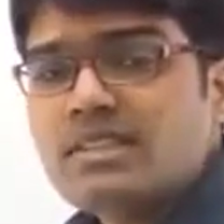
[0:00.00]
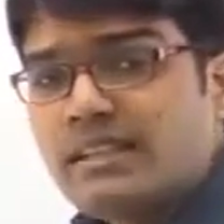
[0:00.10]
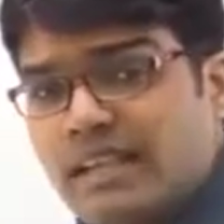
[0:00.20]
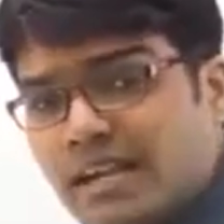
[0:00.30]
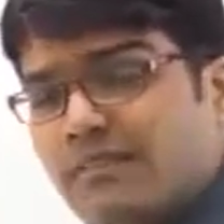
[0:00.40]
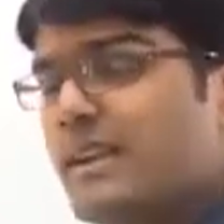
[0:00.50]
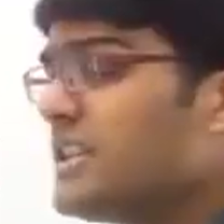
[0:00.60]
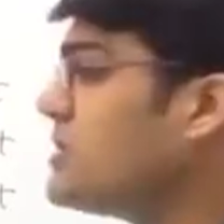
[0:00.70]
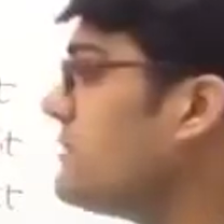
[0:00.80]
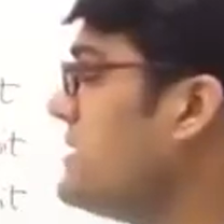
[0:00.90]
The
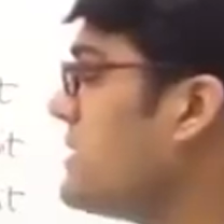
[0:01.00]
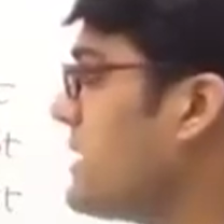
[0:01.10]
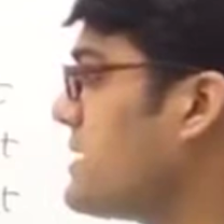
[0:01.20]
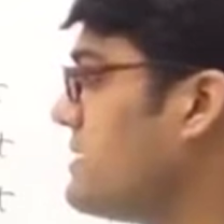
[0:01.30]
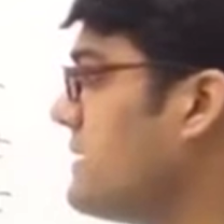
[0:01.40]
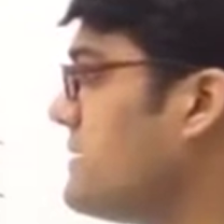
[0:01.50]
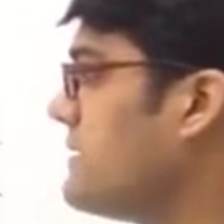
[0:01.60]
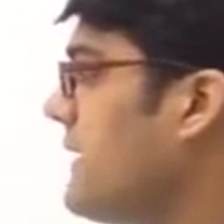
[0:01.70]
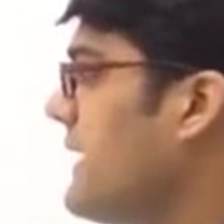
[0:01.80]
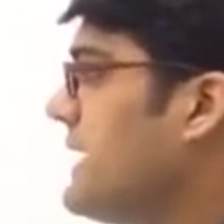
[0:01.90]
advantage of these questions is,
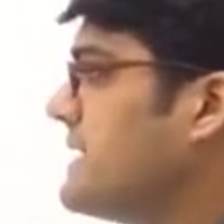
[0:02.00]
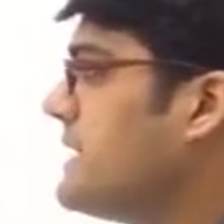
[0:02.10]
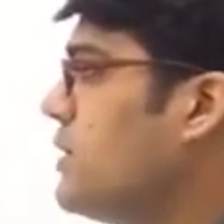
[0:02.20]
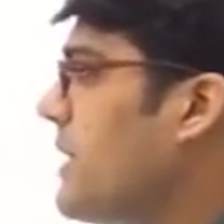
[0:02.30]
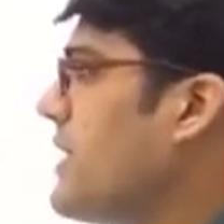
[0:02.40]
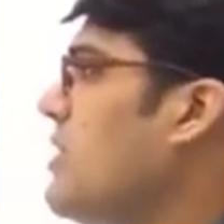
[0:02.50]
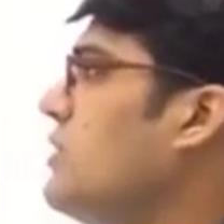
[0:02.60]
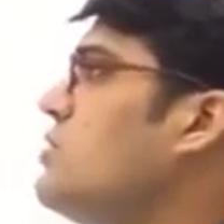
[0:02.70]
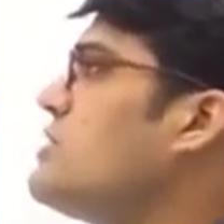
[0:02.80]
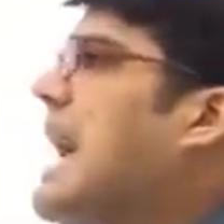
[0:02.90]
see, you cannot
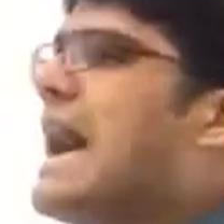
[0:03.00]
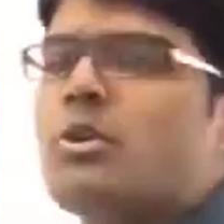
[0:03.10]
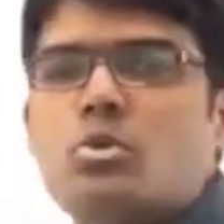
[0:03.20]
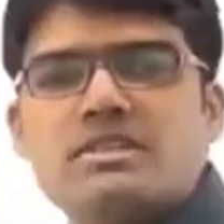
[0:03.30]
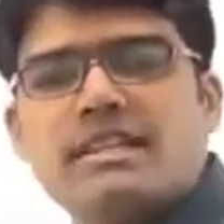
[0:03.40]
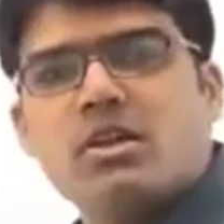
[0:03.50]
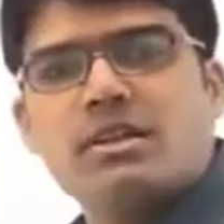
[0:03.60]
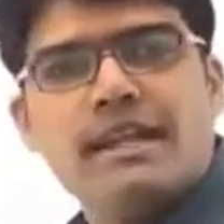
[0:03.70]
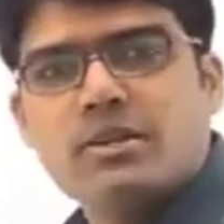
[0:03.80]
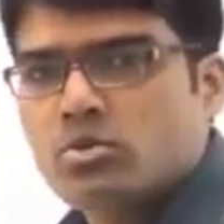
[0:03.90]
use arrows and
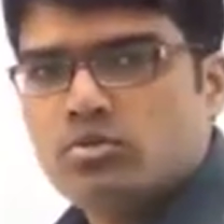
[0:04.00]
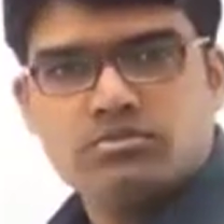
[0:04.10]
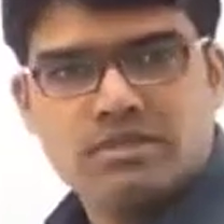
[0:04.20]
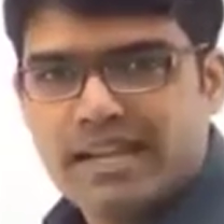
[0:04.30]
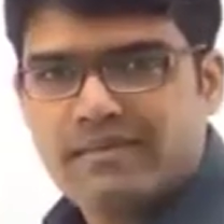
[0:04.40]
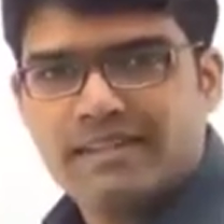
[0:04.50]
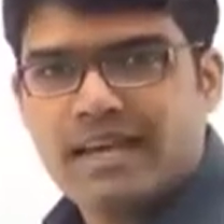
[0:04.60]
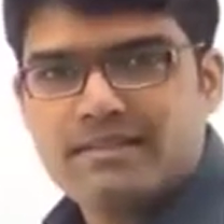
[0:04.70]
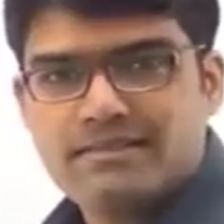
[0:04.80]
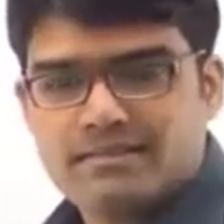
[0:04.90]
all that to arrive at the
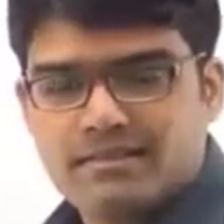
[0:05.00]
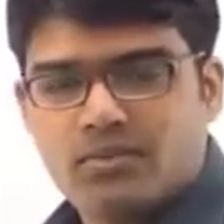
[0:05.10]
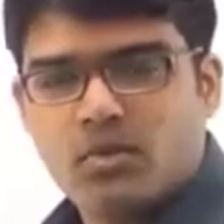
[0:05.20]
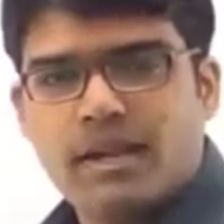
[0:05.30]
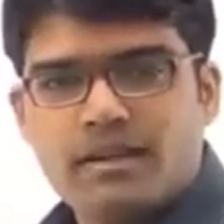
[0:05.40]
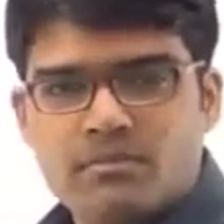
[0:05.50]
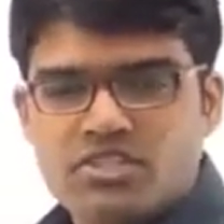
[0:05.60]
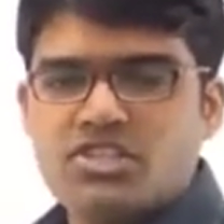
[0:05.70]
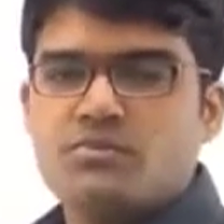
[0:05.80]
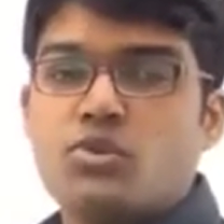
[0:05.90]
answers. If you look at
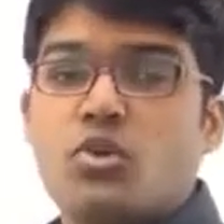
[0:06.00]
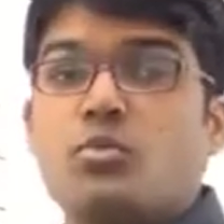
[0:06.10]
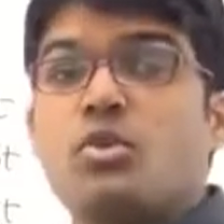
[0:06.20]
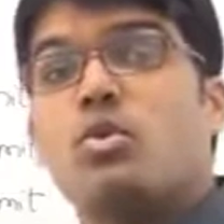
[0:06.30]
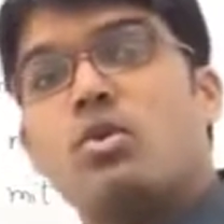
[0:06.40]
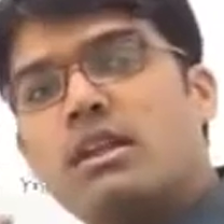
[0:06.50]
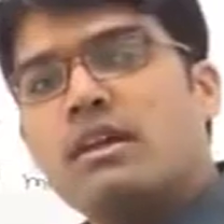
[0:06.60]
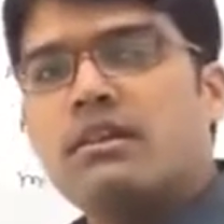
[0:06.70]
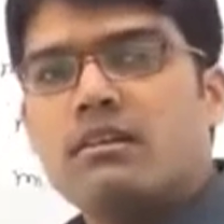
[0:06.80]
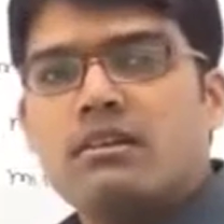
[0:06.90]
machine input output
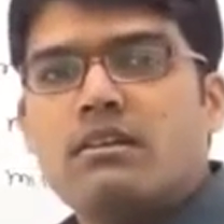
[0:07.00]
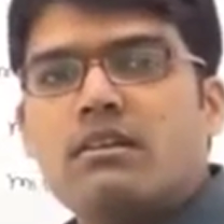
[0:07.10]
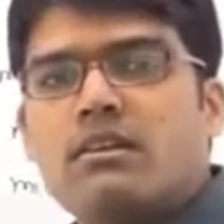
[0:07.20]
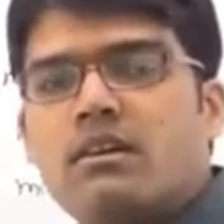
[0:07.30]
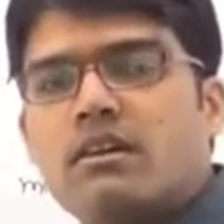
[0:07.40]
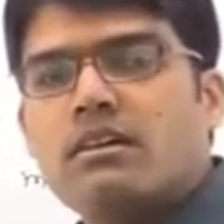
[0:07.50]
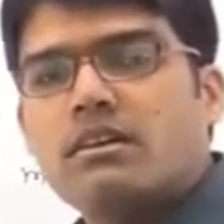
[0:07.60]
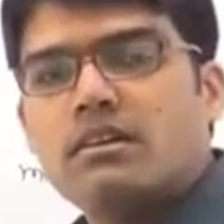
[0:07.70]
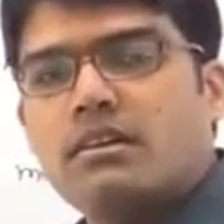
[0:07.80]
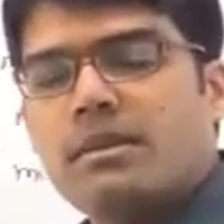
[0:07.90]
older, uh,
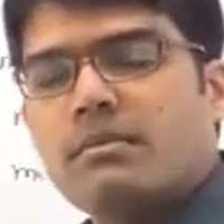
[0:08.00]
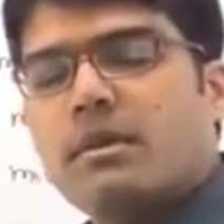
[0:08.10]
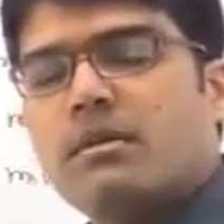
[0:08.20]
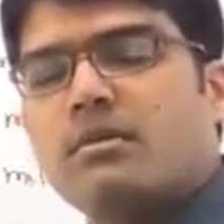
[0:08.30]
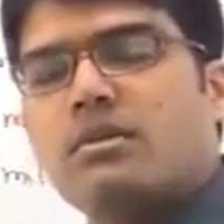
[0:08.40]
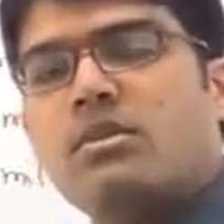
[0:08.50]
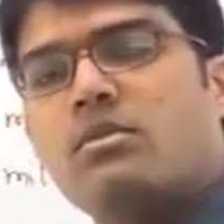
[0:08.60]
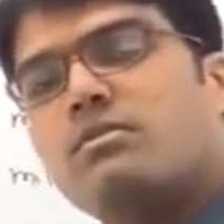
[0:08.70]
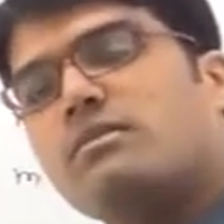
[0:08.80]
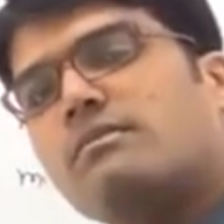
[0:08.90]
I mean, you
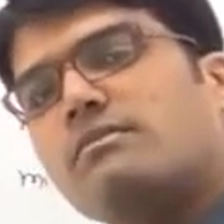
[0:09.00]
know,